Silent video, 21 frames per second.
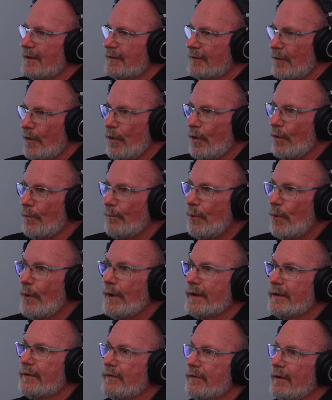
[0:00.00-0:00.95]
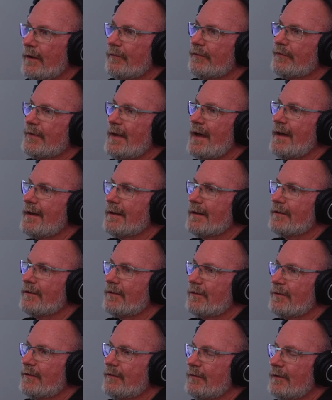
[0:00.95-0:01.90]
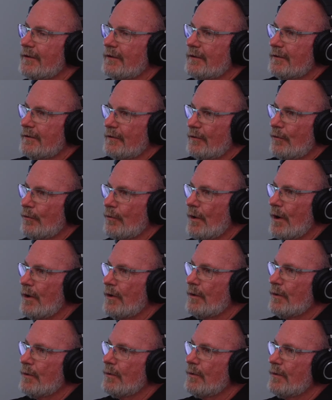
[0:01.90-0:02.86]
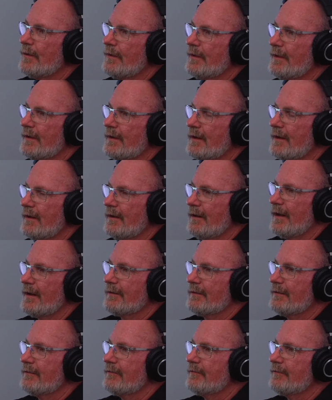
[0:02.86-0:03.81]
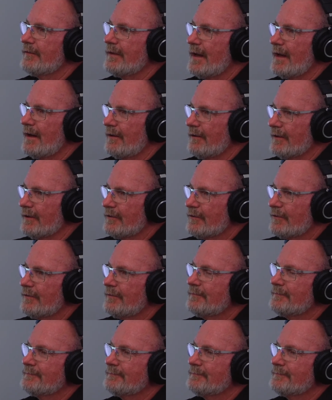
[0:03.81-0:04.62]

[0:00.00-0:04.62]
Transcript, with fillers: the whole point of science is to grow the collective knowledge.